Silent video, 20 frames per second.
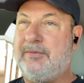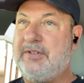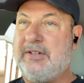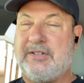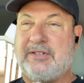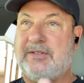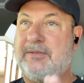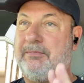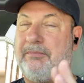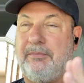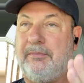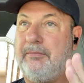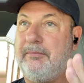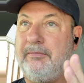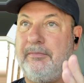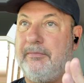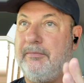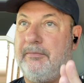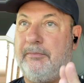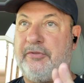just
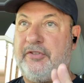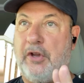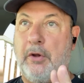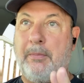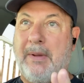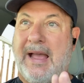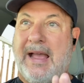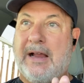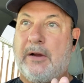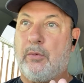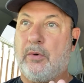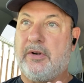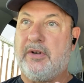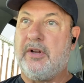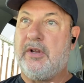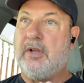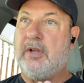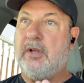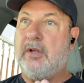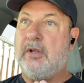so
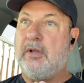backward.